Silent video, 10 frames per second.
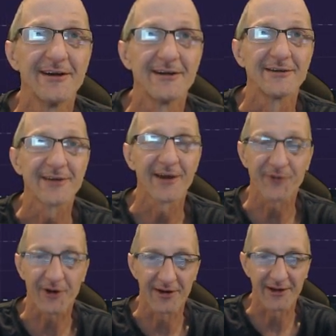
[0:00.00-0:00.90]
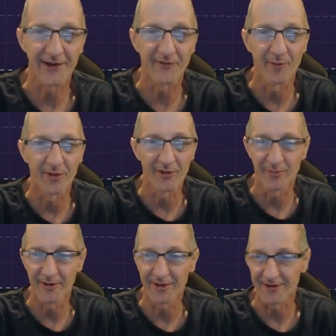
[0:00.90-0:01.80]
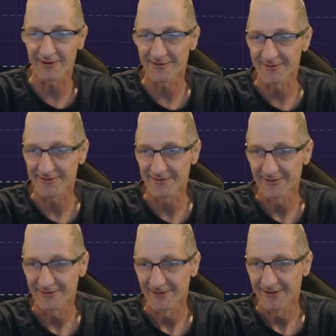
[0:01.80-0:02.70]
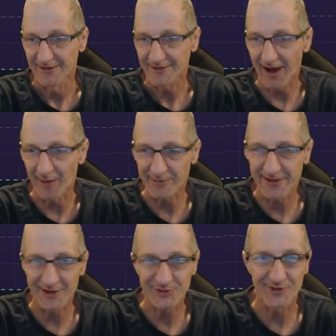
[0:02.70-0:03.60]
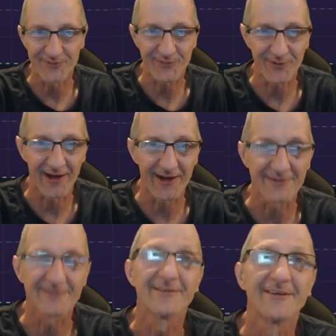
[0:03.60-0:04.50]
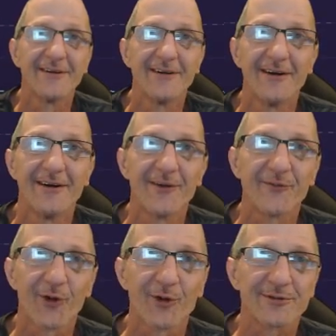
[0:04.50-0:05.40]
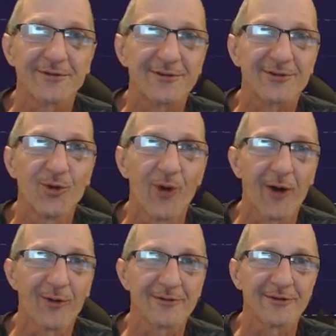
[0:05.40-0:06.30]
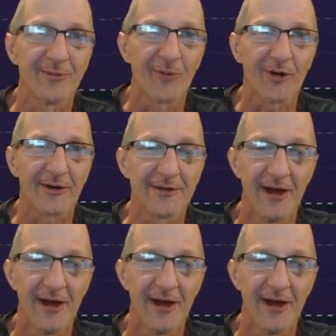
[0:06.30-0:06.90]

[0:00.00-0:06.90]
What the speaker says: See if they're going to give them a little bit of competition for that first 2 hours in the morning.